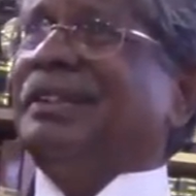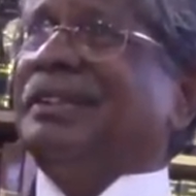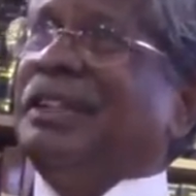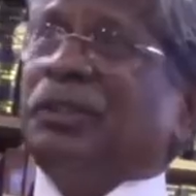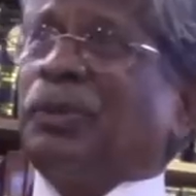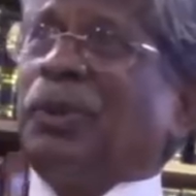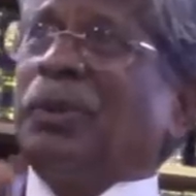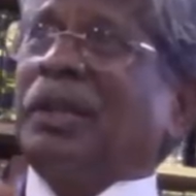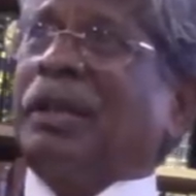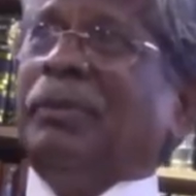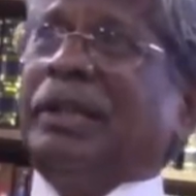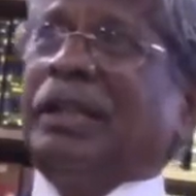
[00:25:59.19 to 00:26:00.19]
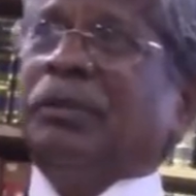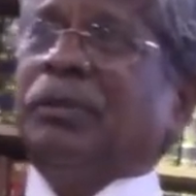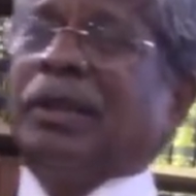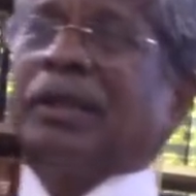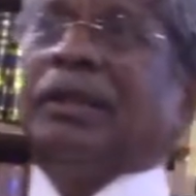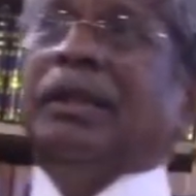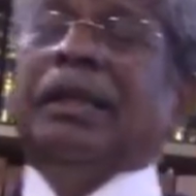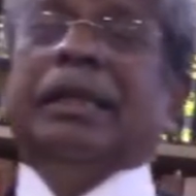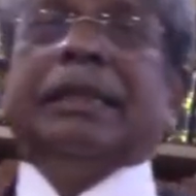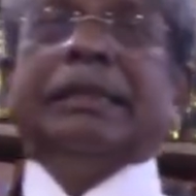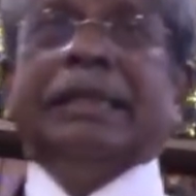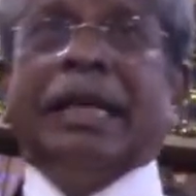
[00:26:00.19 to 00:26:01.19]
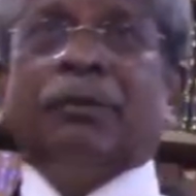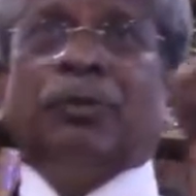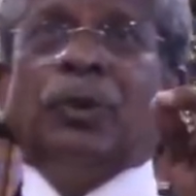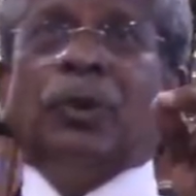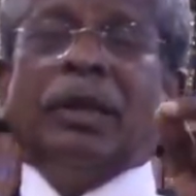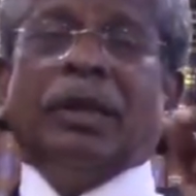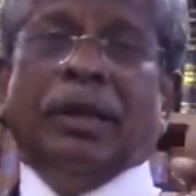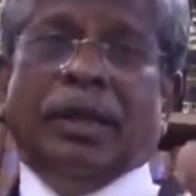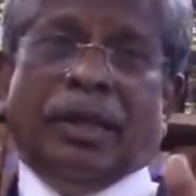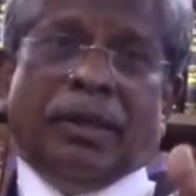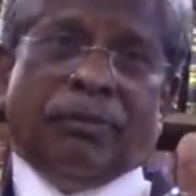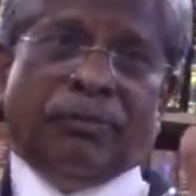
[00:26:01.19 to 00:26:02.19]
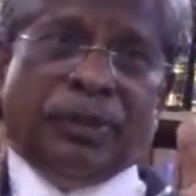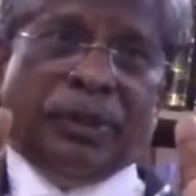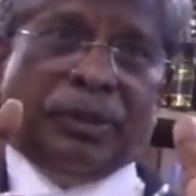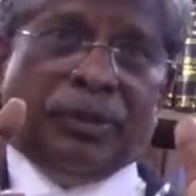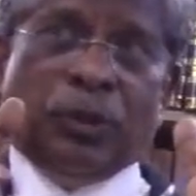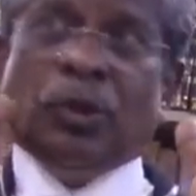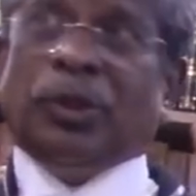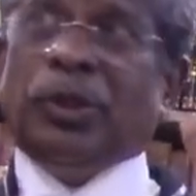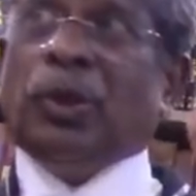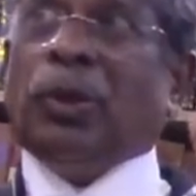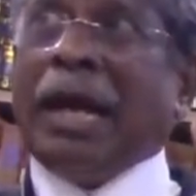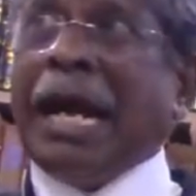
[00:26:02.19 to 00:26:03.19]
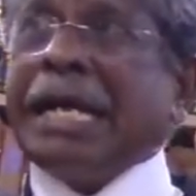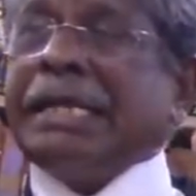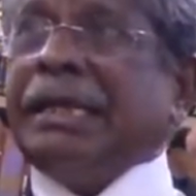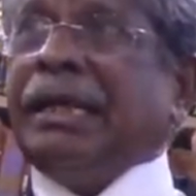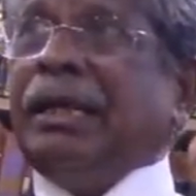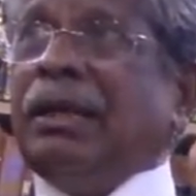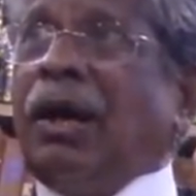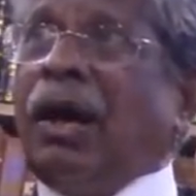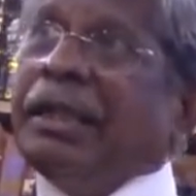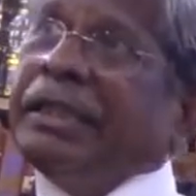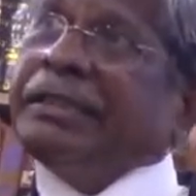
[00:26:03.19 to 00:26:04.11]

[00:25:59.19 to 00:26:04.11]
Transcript: This fellow would have committed the murder. Therefore, you, you have acted on the